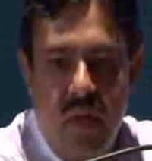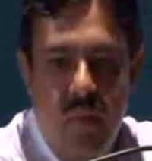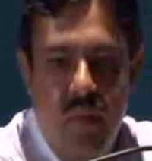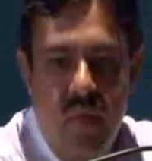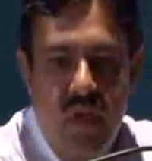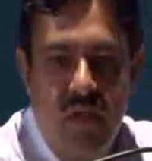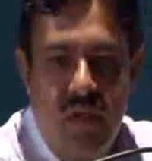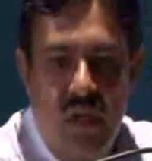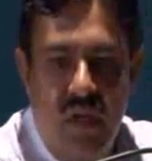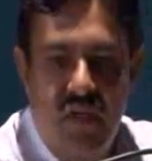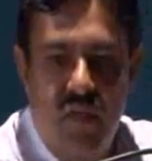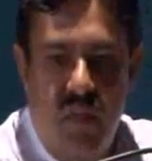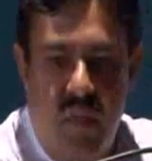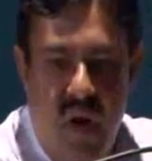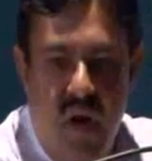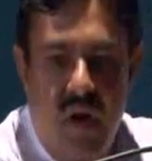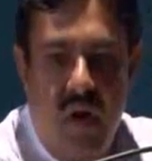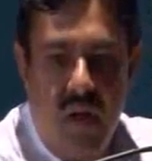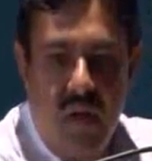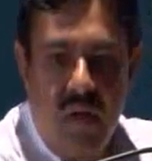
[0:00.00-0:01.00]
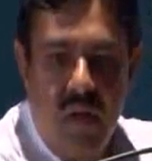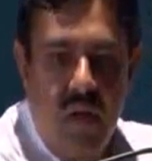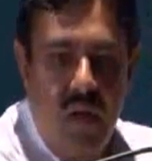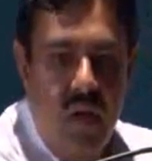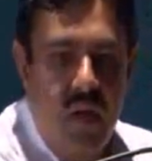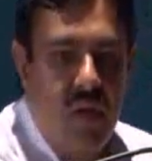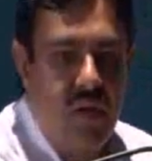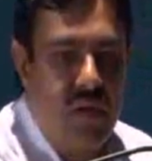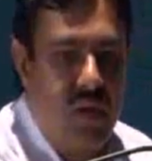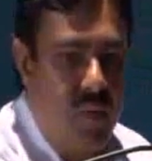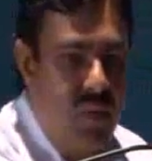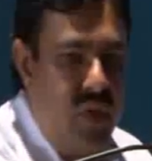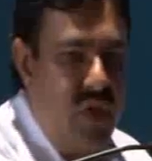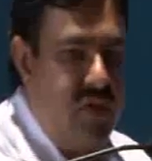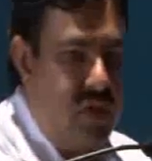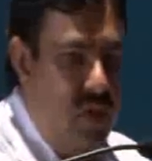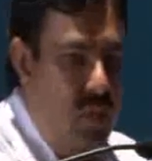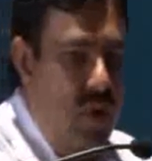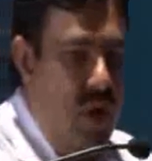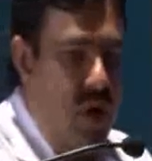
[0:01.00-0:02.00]
That picture is blurred. Something
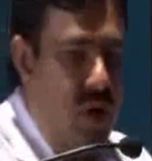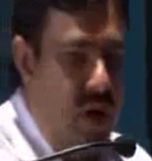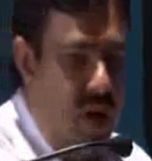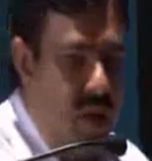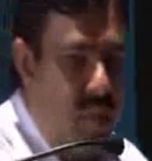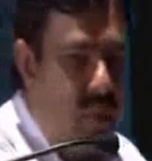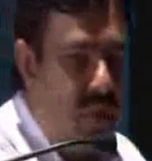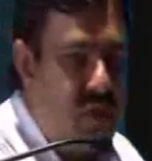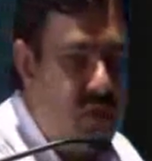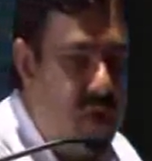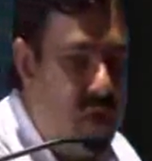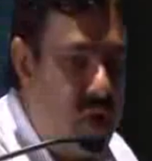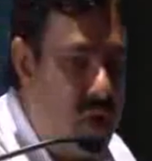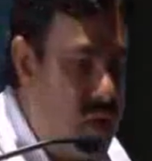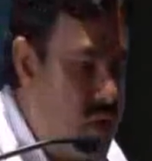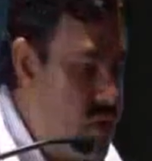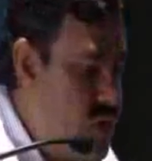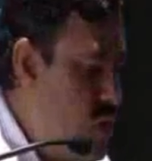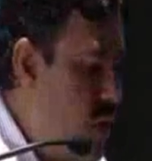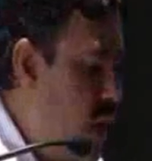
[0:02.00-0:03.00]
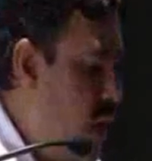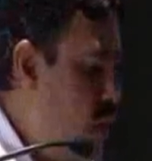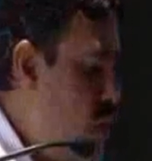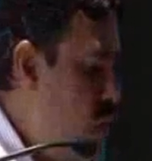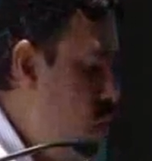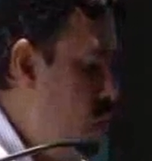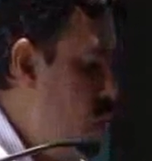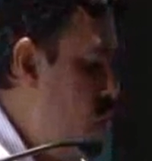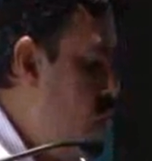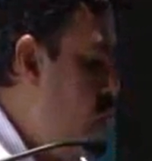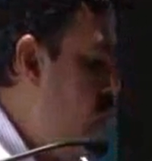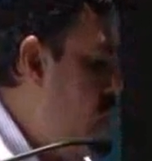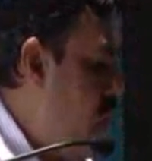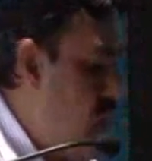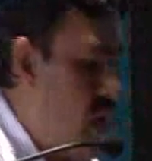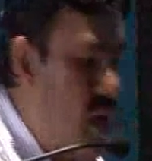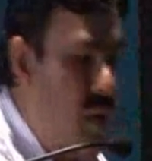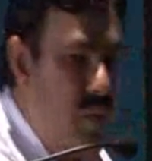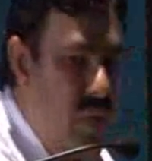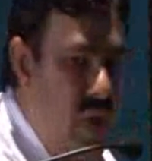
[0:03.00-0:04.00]
similar happens here. So how to
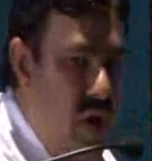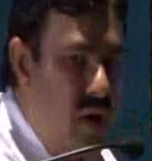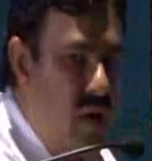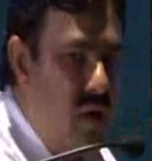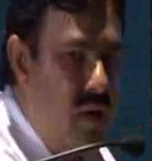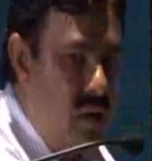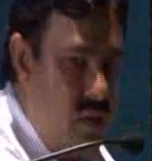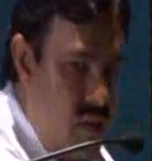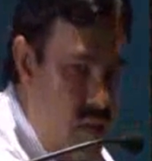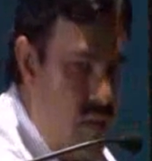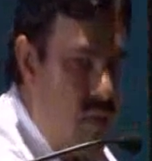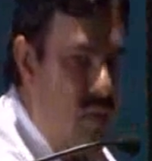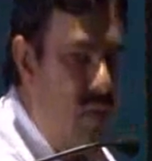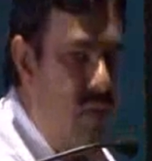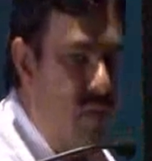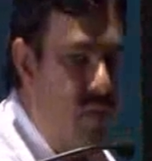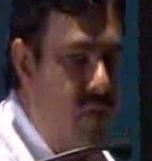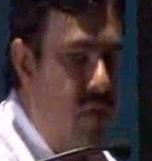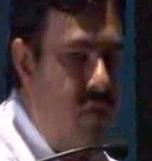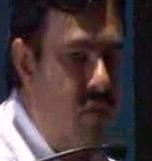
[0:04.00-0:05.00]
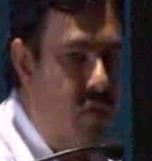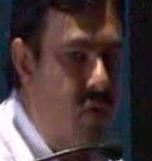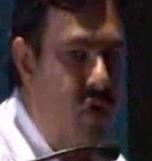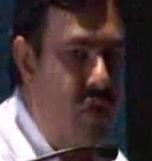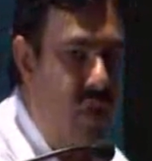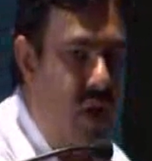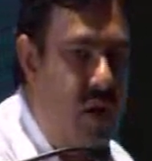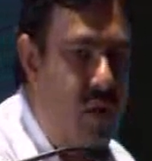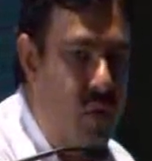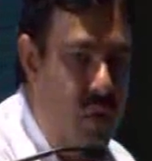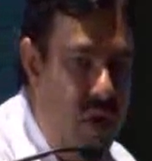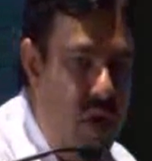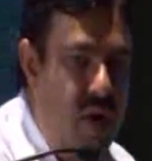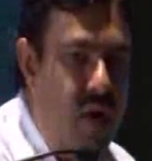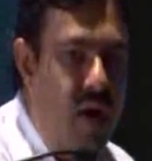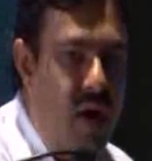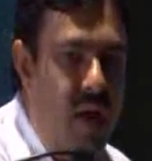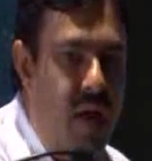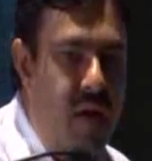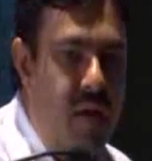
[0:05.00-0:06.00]
overcome that? For that only
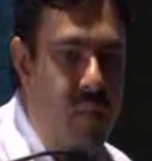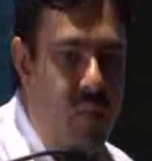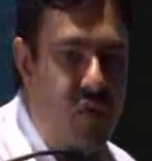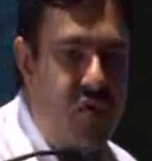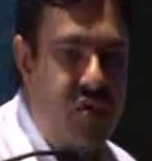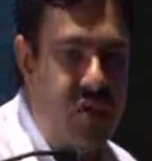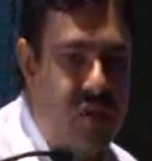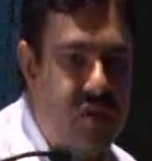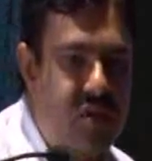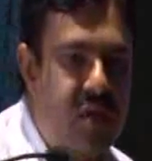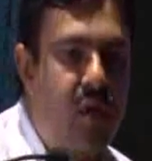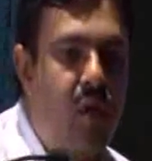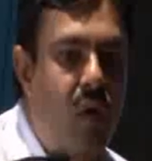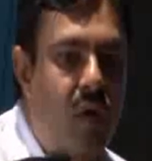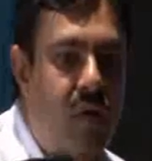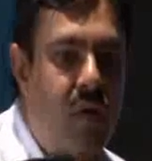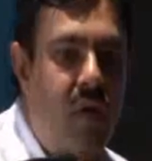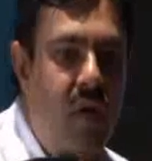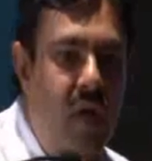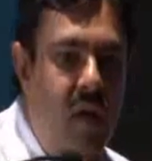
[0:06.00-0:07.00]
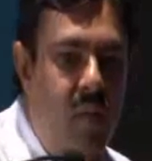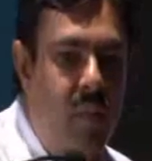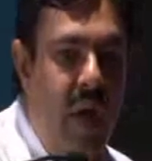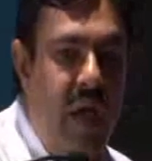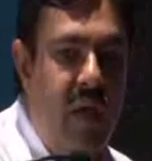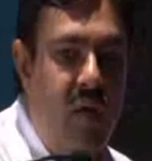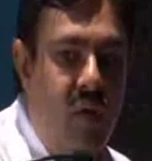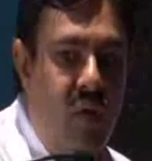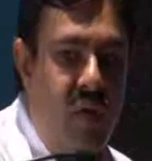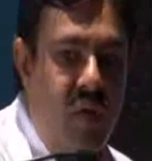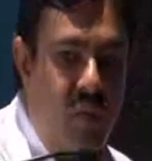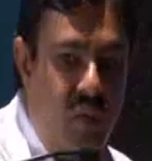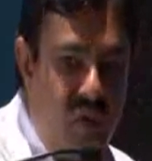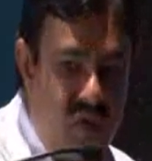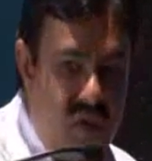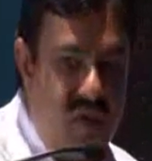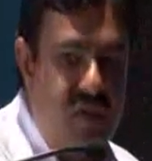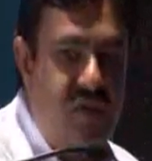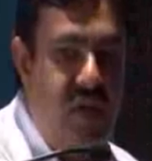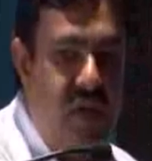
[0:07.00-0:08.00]
radar remote sensing or micro
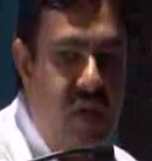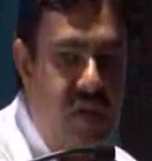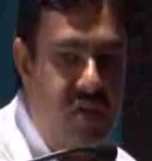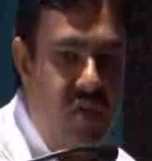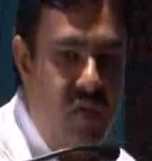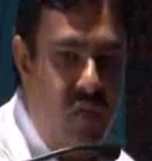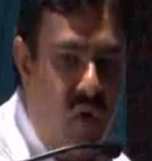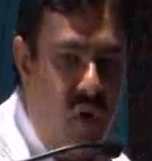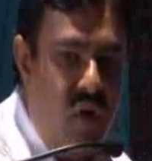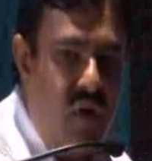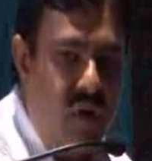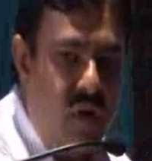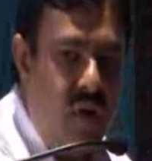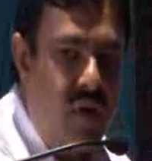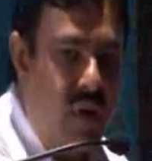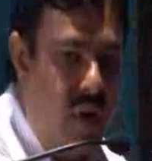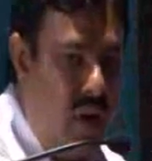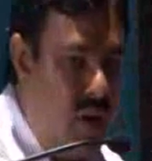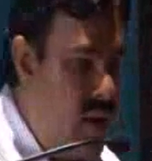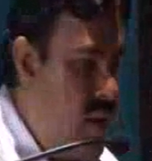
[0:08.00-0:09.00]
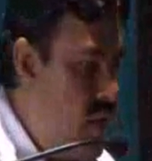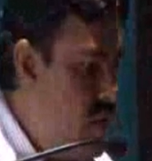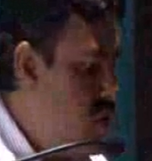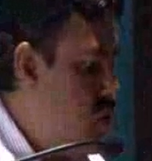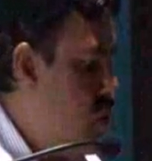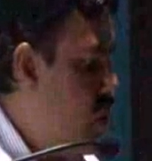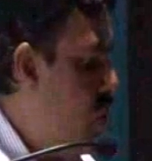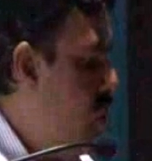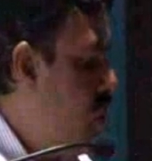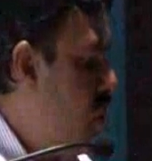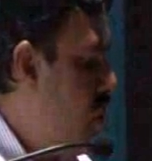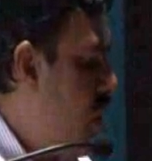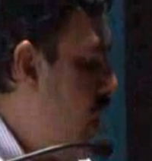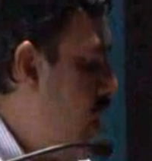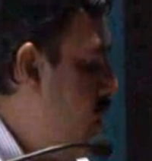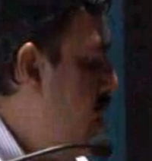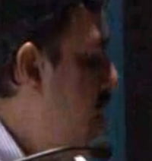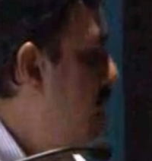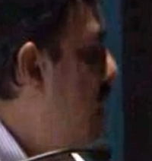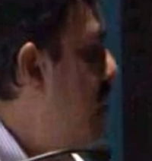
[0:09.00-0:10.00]
remote sensing has evolved, and I will show you
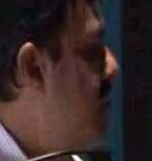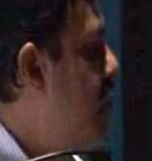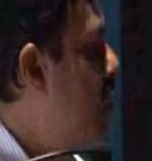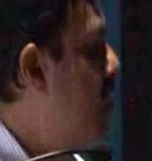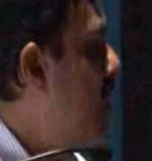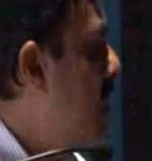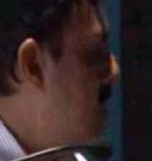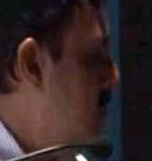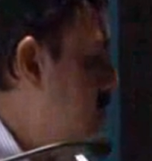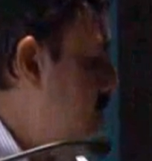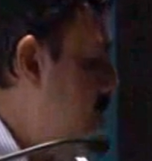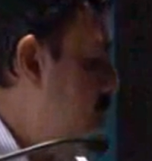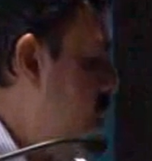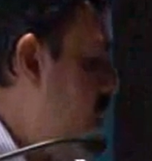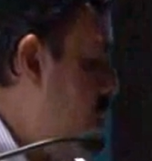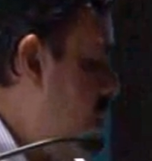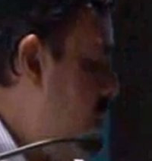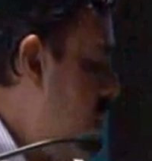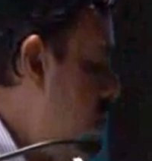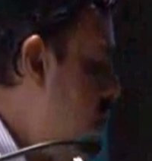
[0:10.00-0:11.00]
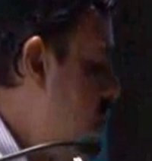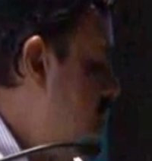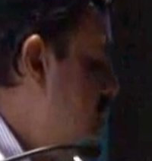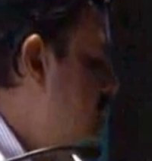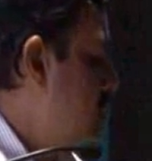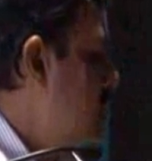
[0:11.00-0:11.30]
how it has overcome the problems.